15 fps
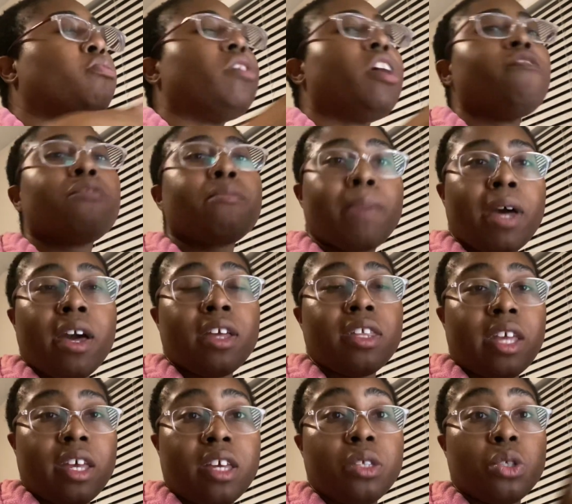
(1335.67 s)
Never mind
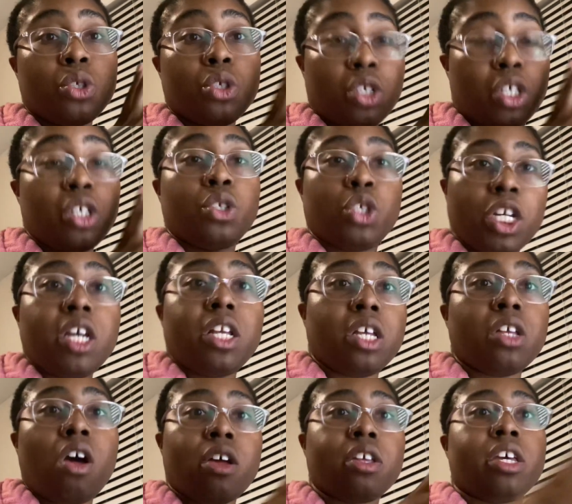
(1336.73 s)
that he's cheating
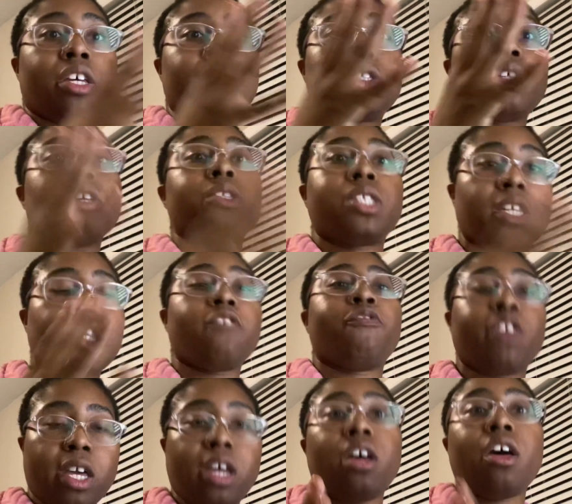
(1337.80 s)
on his
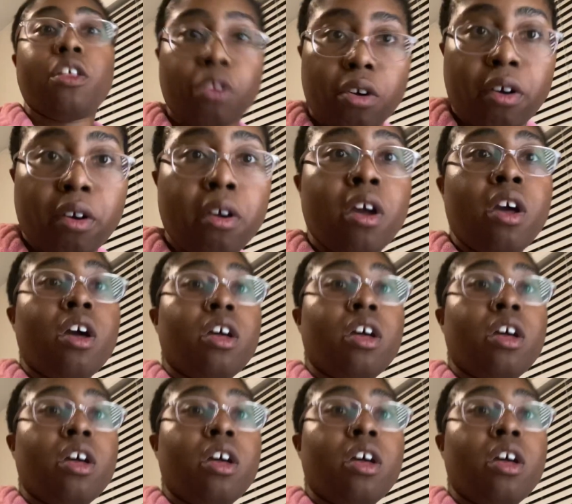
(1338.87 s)
significant other.